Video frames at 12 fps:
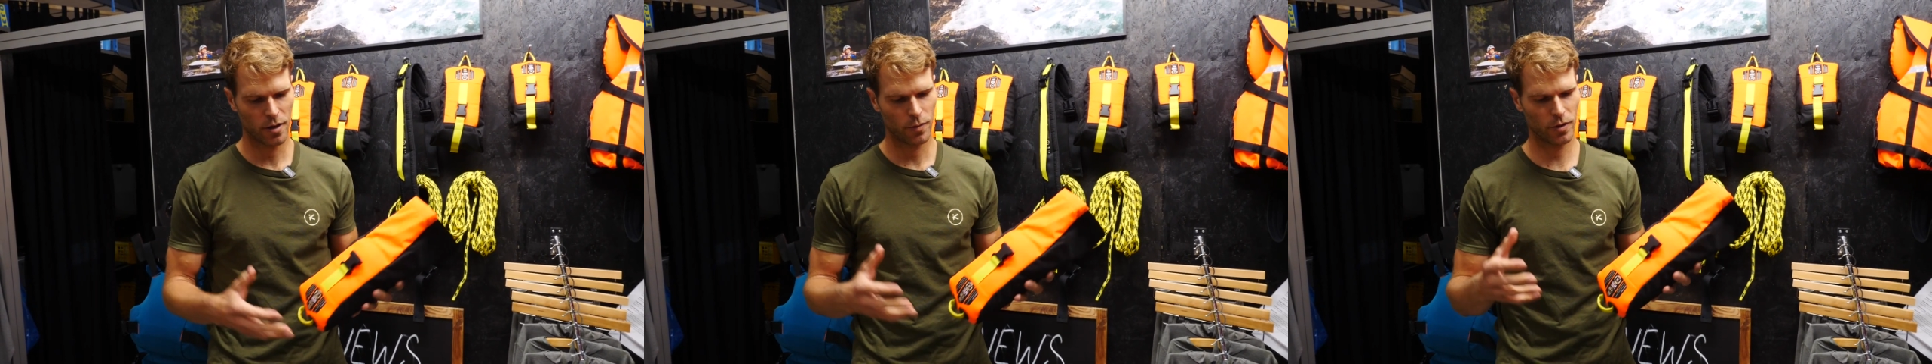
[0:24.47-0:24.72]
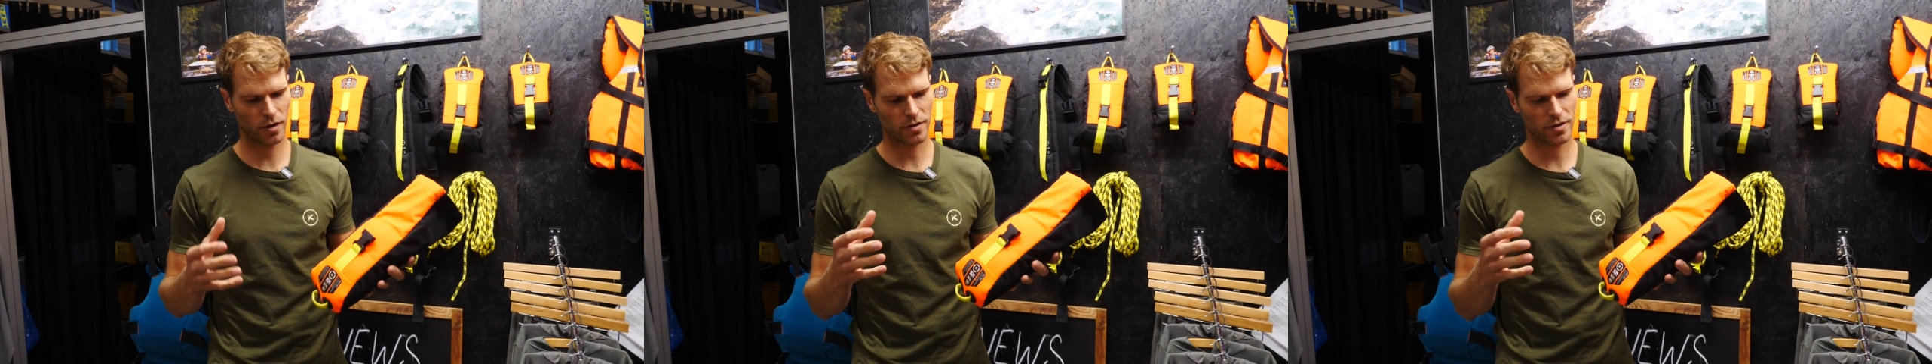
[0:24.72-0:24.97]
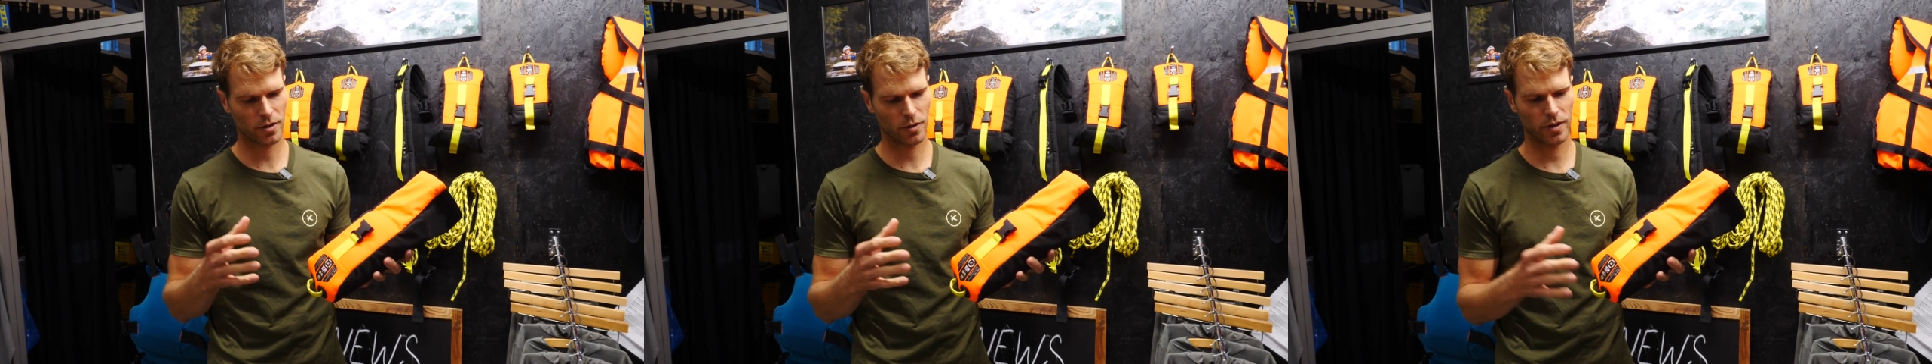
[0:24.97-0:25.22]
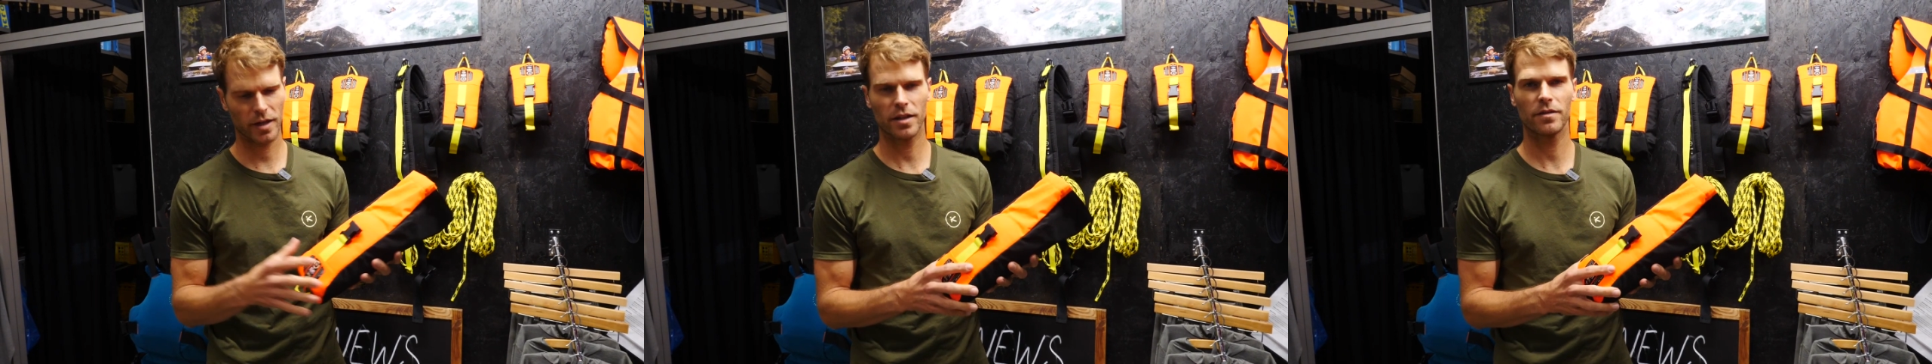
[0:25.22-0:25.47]
We also
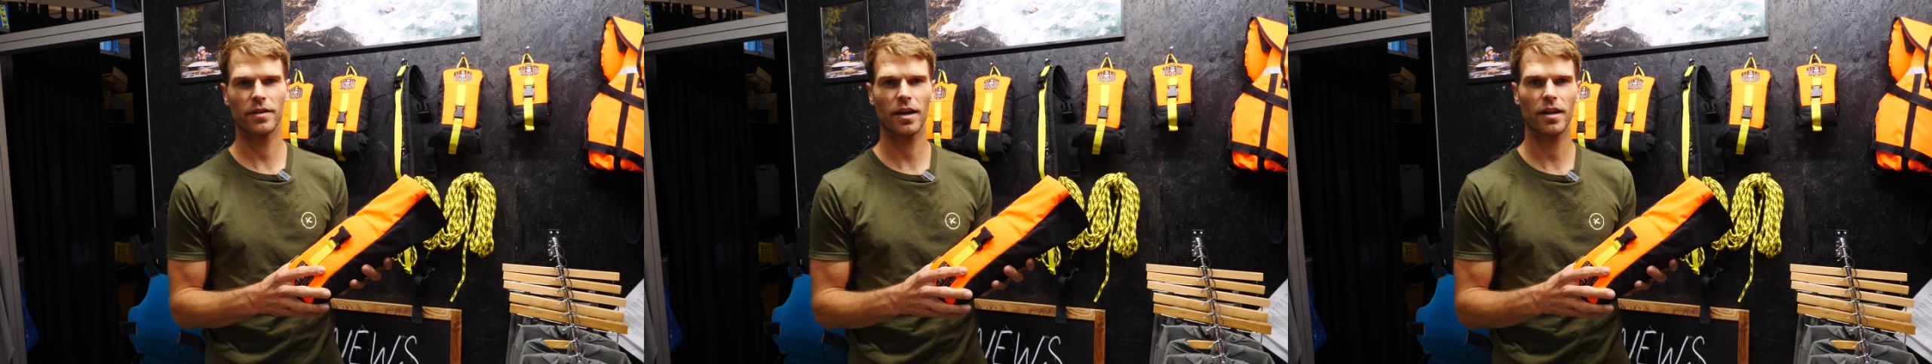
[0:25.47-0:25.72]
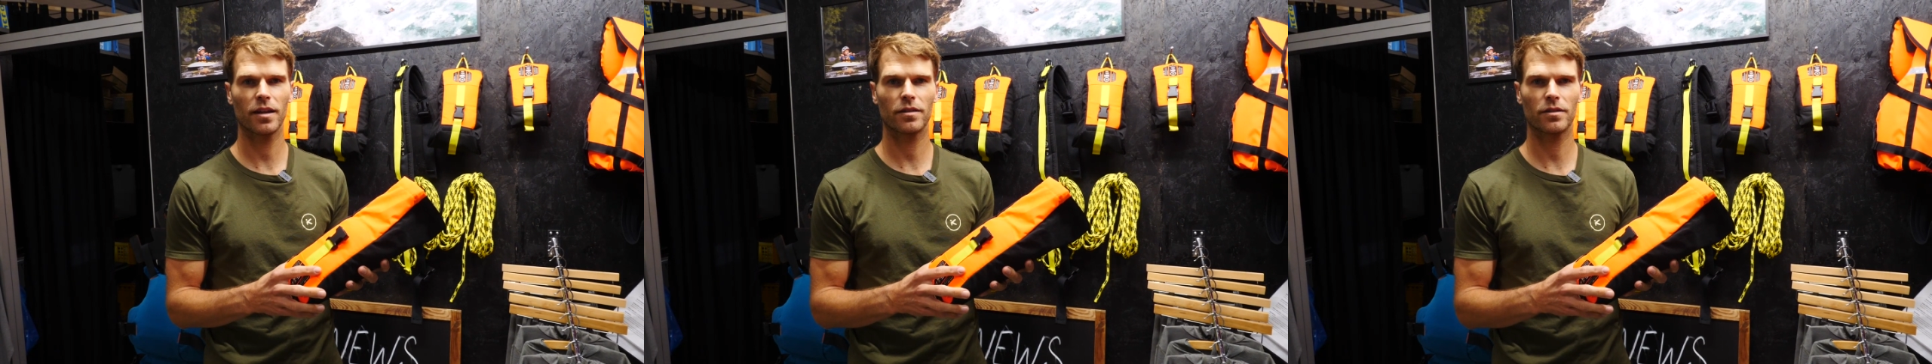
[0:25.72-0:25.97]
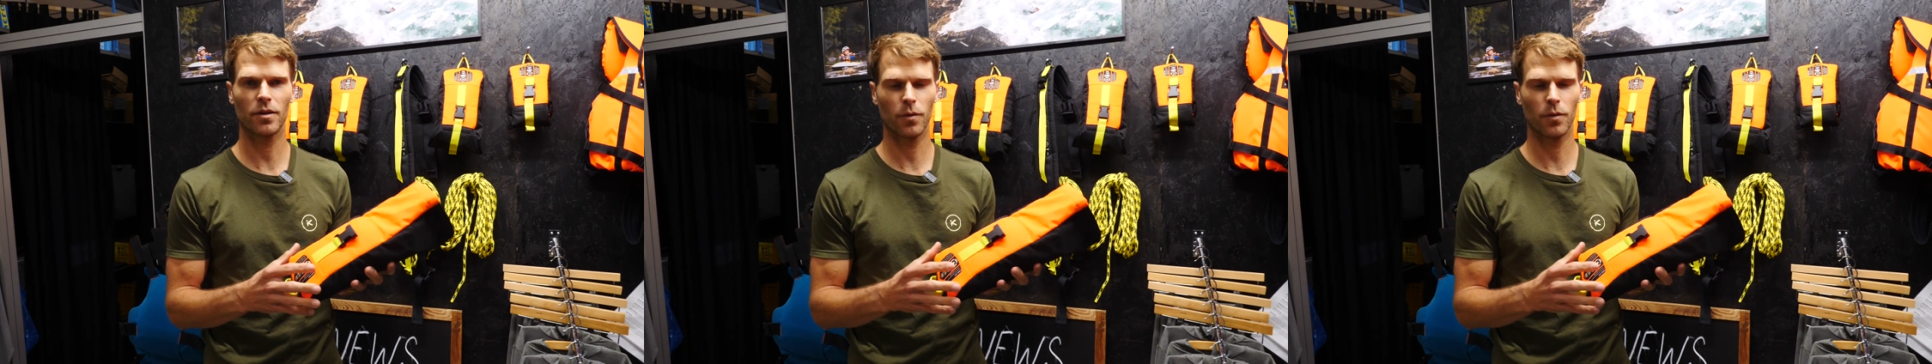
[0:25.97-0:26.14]
innovated the